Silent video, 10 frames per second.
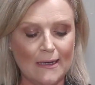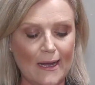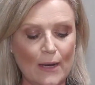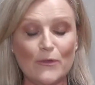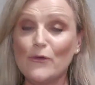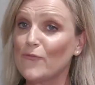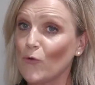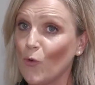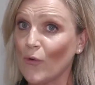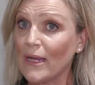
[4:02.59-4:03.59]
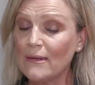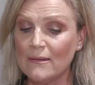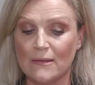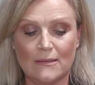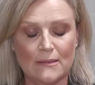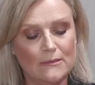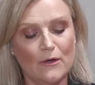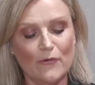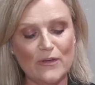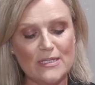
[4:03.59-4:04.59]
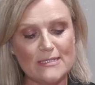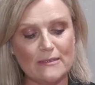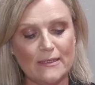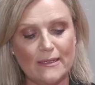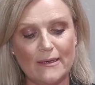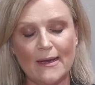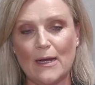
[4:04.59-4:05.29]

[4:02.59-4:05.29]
your flooring, obviously,